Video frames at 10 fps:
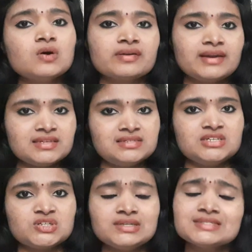
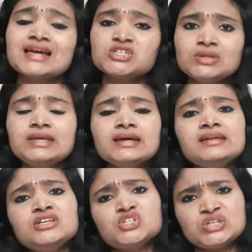organizations. It is actually an
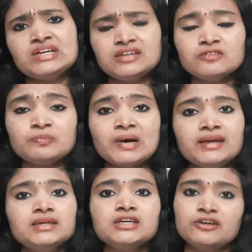initiative
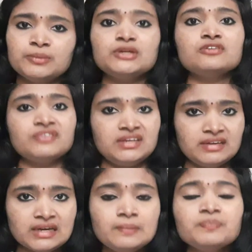by Government of
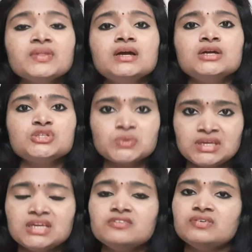India to
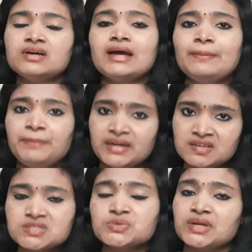give
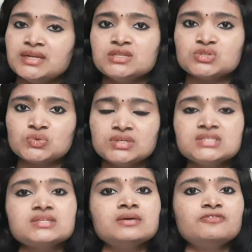apprentice trainings to
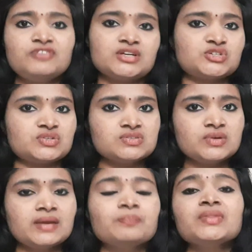this freshers.
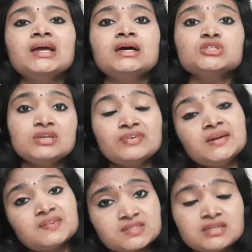Okay, so if you're
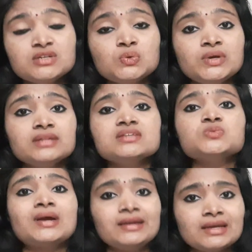interested in doing this
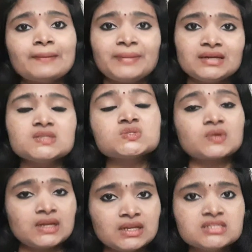1 year apprentice
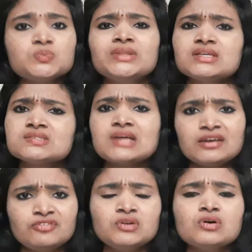trainings with a
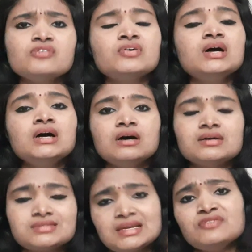stipend of
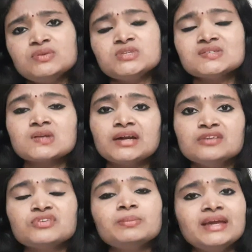stipend which is starting
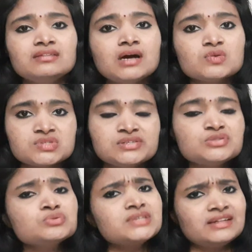from 8,000
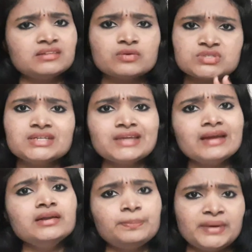to 10,000, it
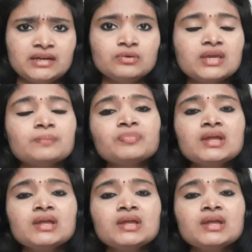can depend. Okay,